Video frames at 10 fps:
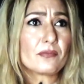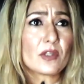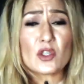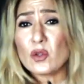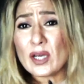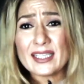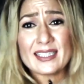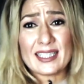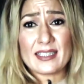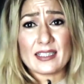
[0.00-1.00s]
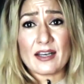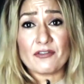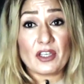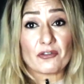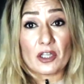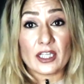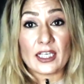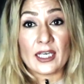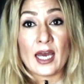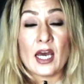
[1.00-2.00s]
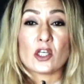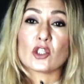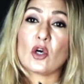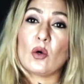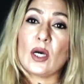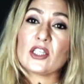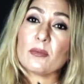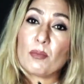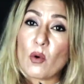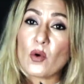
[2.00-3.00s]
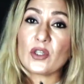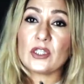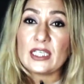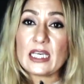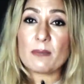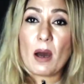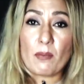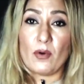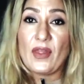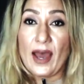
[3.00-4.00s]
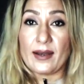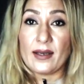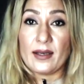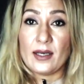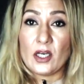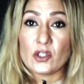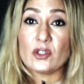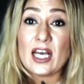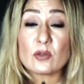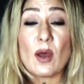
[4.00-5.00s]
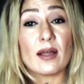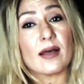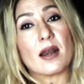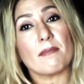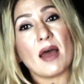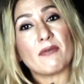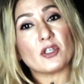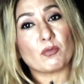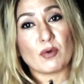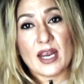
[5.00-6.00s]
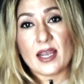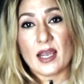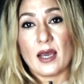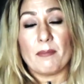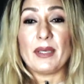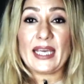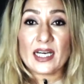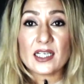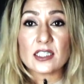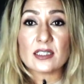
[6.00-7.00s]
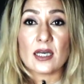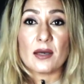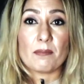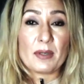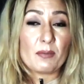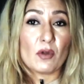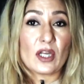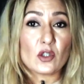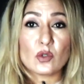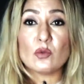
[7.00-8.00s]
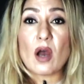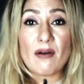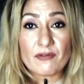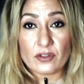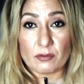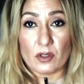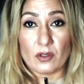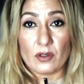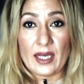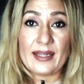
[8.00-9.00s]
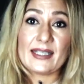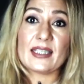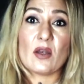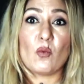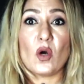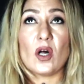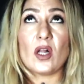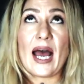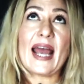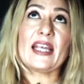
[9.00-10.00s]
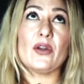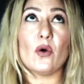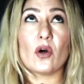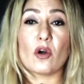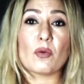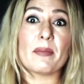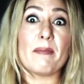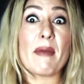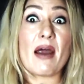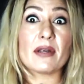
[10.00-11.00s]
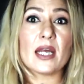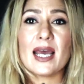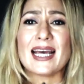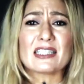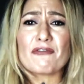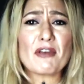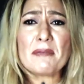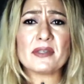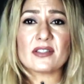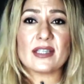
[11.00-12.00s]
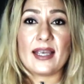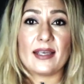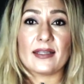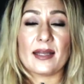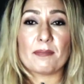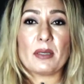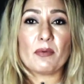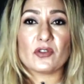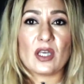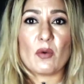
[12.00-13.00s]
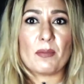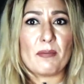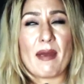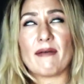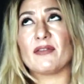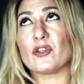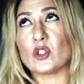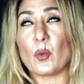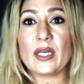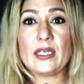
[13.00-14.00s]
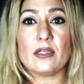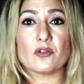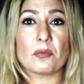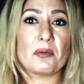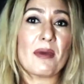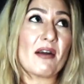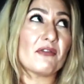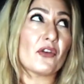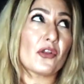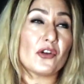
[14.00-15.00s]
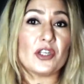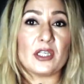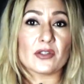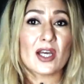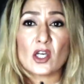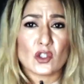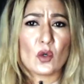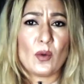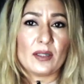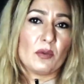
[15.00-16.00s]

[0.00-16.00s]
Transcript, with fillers: You look at it, stuff differently. So it's important to keep up with that. So that's why a lot of marriage break because people get too comfortable and they say, well, I know her, we've been married. It's a famous saying that people say we've been married for twenty years, we've been married for thirty years. So what?